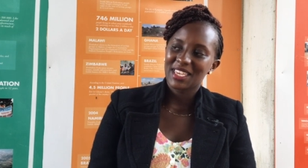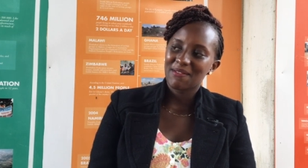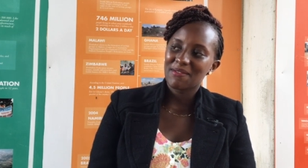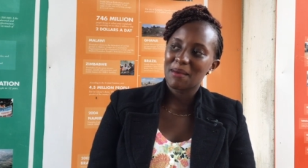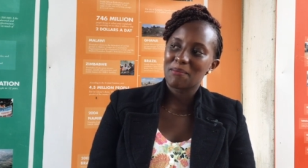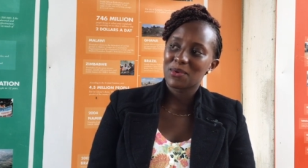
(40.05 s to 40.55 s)

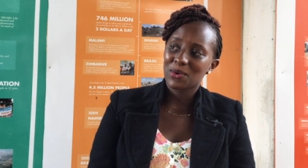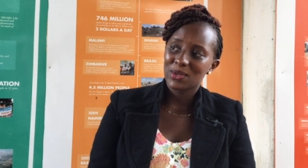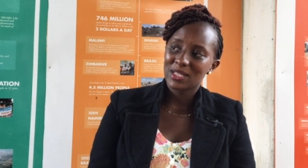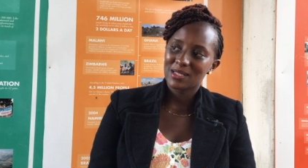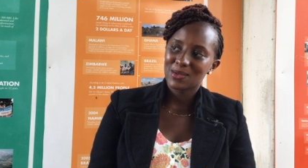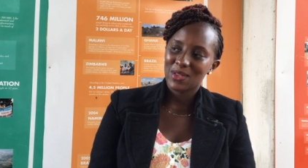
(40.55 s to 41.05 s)
give them
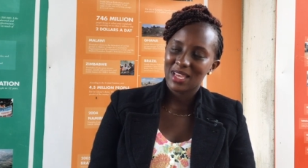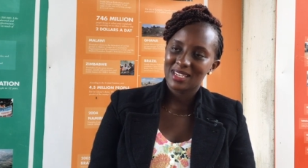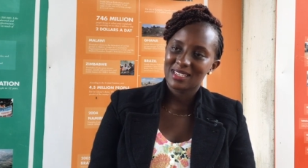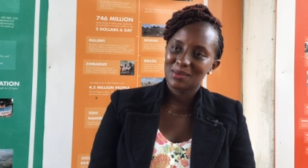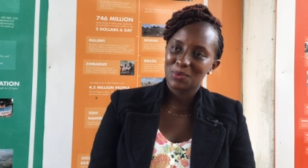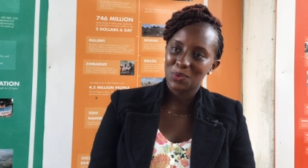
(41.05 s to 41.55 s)
roles so that
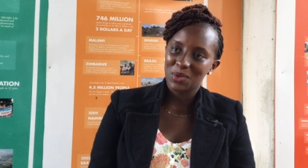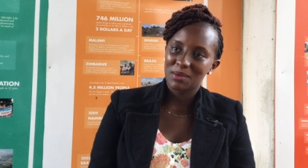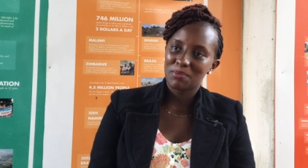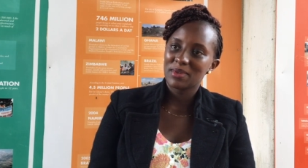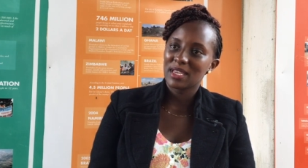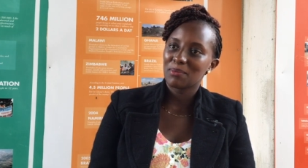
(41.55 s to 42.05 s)
we would
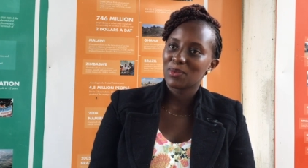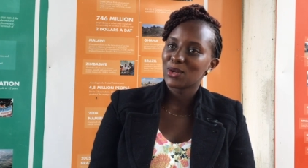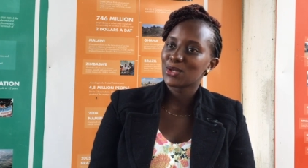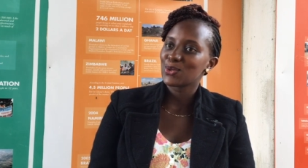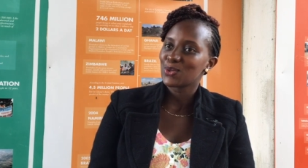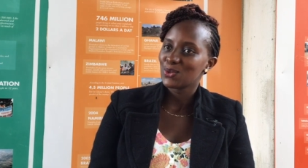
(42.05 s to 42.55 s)
be
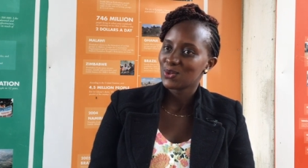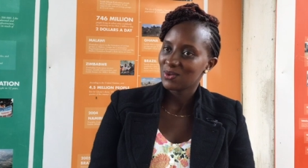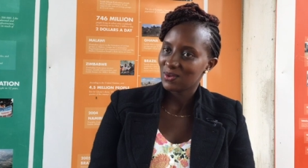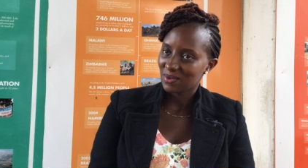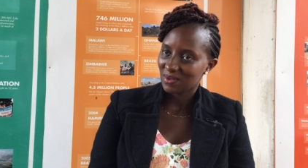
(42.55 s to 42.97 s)
able to do